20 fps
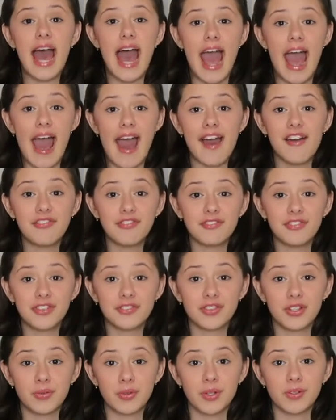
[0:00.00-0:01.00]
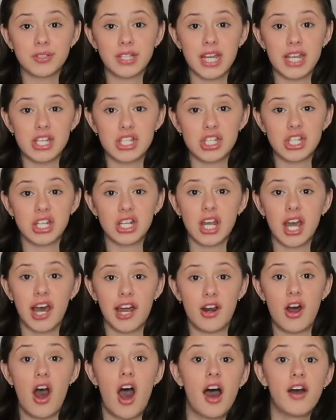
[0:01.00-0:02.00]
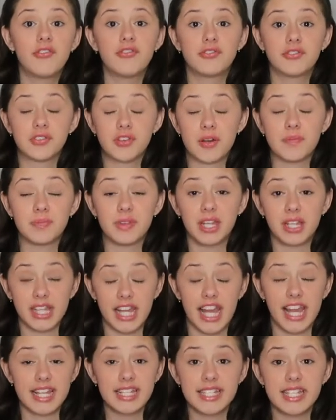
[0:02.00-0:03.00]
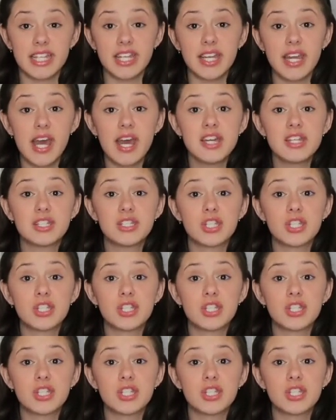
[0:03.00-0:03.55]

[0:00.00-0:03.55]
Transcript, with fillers: half of the rotation cut off from the landing.